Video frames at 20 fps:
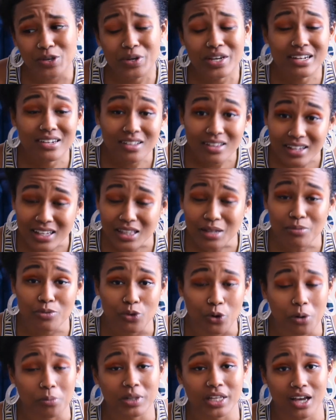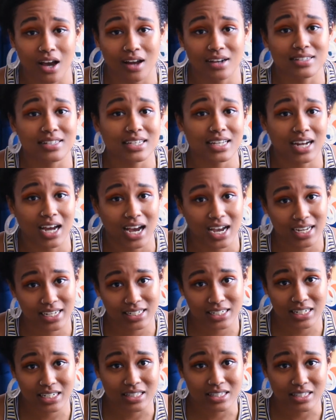You can clean them normally, honestly, in a high
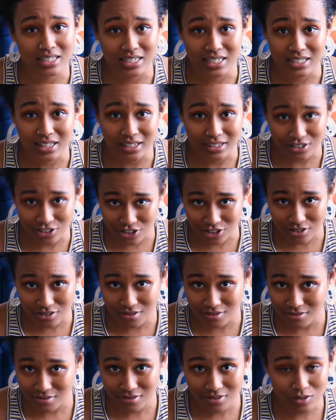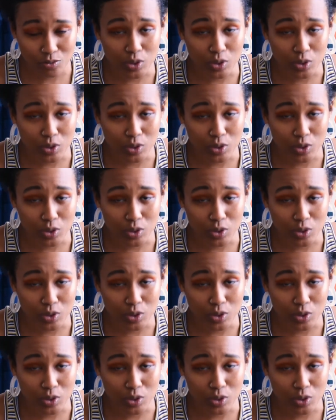intensity, like just